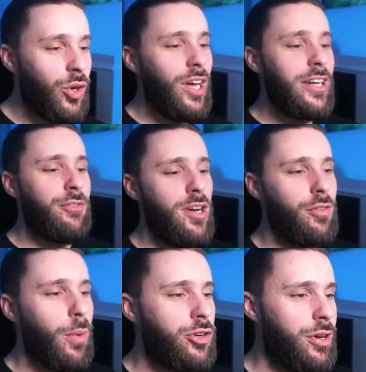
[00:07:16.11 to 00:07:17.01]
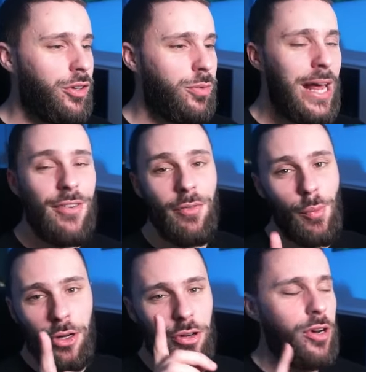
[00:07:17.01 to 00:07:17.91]
Got an idea for another Wugtrio, so we'll have
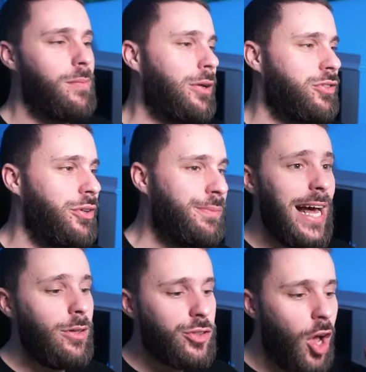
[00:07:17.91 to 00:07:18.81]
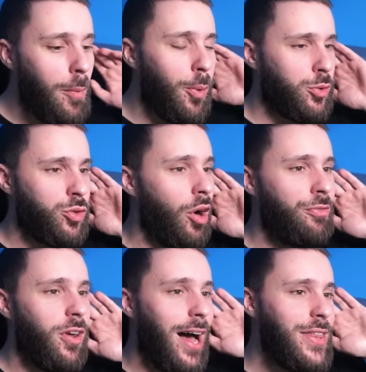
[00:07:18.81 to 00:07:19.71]
another Wugtrio come out soon. Now Star Portal's
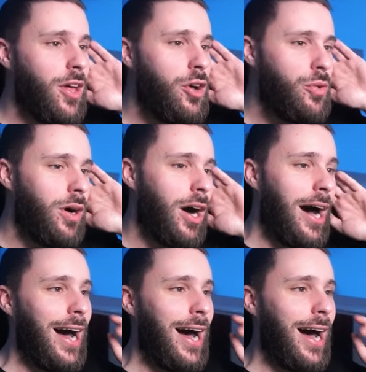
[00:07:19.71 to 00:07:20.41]
offline, though.